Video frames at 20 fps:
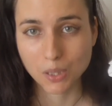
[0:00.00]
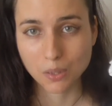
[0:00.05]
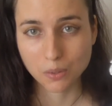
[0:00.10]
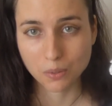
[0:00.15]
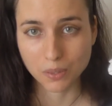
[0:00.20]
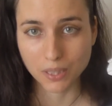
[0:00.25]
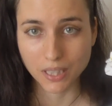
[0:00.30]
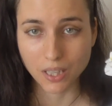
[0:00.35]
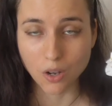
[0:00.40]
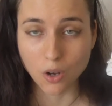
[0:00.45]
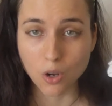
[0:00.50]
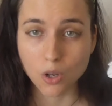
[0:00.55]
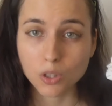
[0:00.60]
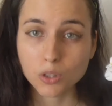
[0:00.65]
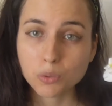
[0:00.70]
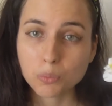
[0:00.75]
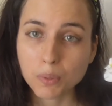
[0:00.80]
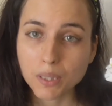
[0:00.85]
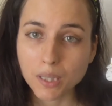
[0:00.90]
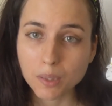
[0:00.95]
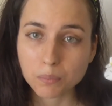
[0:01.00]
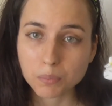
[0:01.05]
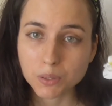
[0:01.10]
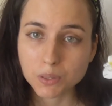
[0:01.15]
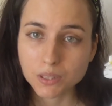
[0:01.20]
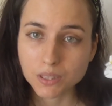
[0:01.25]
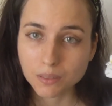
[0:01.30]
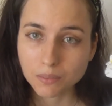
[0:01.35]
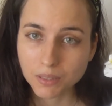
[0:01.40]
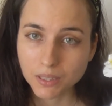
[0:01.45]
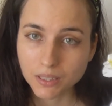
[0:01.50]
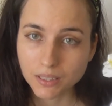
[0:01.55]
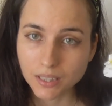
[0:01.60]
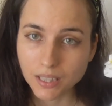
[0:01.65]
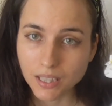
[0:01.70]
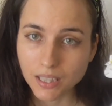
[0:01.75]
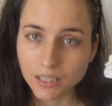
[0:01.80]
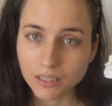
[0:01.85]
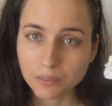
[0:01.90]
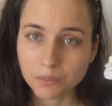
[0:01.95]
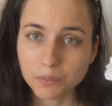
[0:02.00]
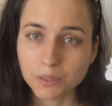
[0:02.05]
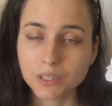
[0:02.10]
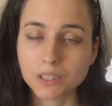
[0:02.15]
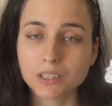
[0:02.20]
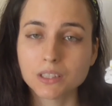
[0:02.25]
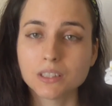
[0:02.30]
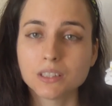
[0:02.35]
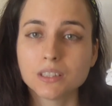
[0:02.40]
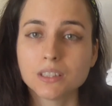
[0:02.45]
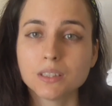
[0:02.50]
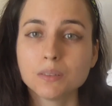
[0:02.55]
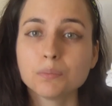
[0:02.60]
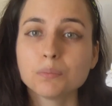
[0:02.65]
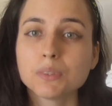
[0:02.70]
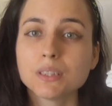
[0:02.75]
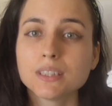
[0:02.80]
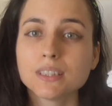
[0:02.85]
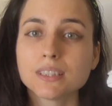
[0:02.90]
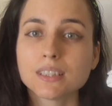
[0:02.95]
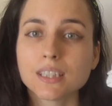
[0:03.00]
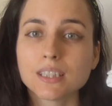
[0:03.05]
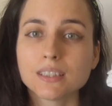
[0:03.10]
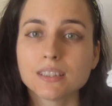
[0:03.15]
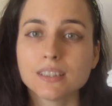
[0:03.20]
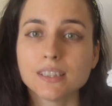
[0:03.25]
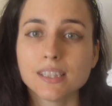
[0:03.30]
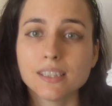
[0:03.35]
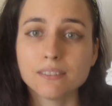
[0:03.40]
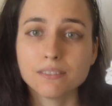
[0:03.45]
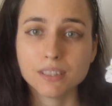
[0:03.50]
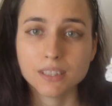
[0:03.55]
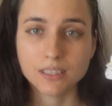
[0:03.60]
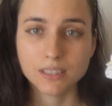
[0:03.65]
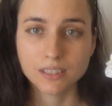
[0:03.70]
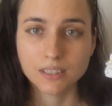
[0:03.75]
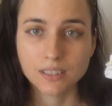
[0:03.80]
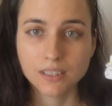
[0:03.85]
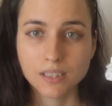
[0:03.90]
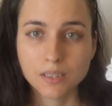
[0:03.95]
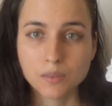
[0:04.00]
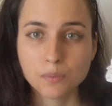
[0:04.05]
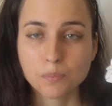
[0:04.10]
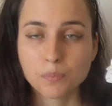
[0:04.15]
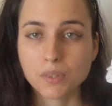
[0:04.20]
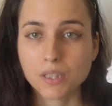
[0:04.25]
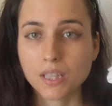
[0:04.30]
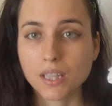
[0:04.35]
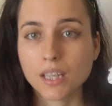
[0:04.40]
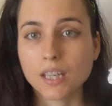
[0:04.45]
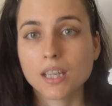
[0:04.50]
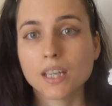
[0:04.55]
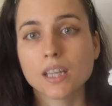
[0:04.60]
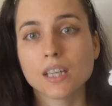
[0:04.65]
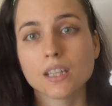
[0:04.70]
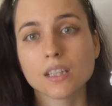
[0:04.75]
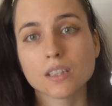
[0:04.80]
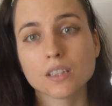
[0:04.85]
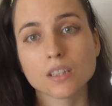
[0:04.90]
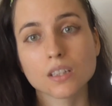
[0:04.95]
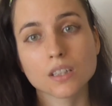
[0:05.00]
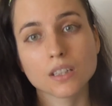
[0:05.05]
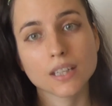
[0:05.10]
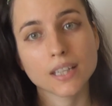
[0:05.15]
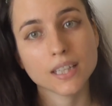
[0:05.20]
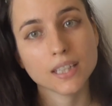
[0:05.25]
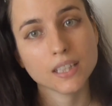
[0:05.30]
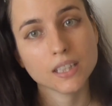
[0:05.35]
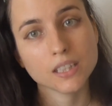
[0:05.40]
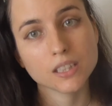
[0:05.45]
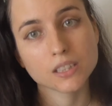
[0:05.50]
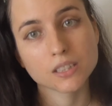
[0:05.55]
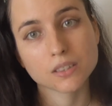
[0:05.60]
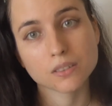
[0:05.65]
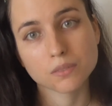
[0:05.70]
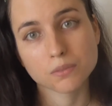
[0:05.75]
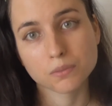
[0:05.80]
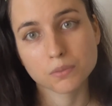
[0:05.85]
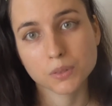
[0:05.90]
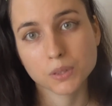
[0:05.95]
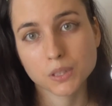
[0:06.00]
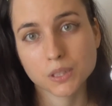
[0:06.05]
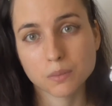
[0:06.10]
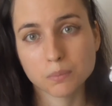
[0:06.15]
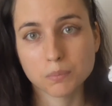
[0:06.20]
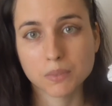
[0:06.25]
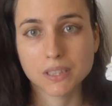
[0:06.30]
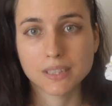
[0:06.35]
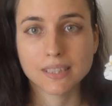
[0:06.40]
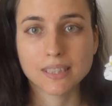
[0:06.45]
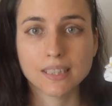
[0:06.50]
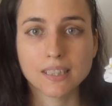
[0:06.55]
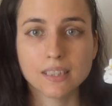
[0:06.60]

All right, all the way up to 79, which is 79, and 80 is 80.